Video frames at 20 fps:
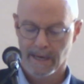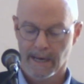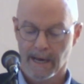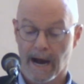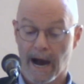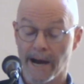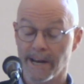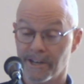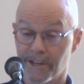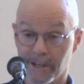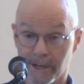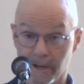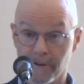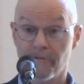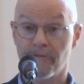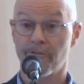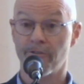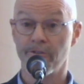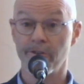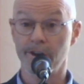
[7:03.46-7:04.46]
I
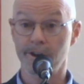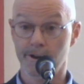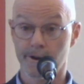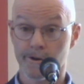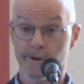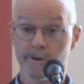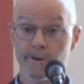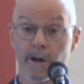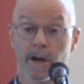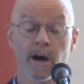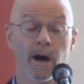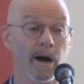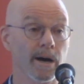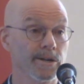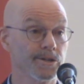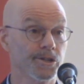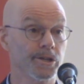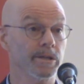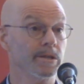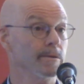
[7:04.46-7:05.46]
did fear
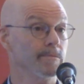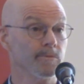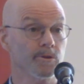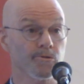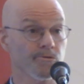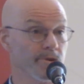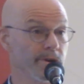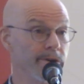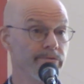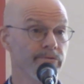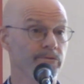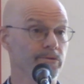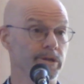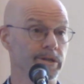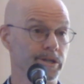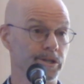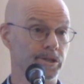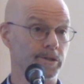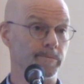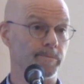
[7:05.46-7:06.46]
causing them grief or
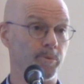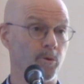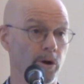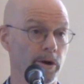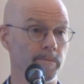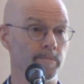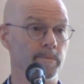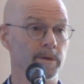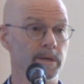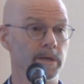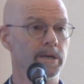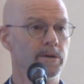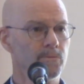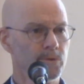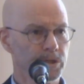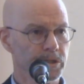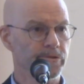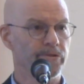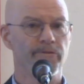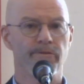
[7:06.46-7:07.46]
disappointment. It
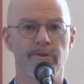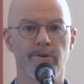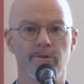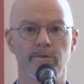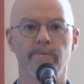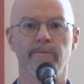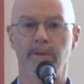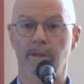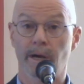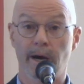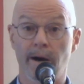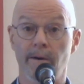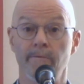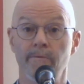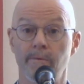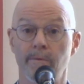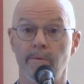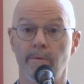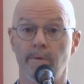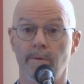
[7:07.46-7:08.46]
was a fear of
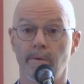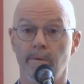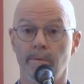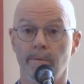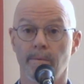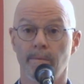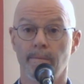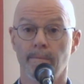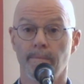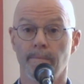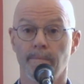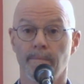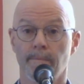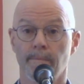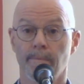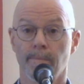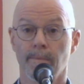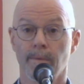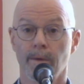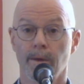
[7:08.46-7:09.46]
love.
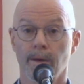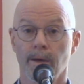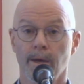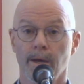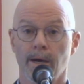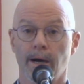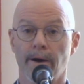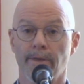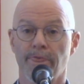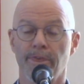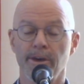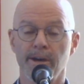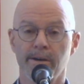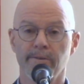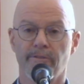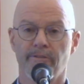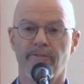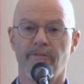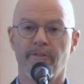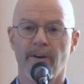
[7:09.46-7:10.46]
Think
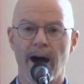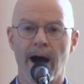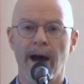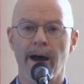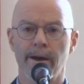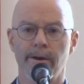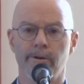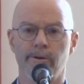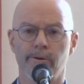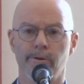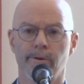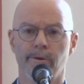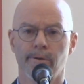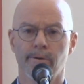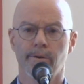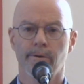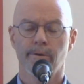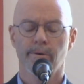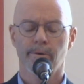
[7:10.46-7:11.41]
of fire.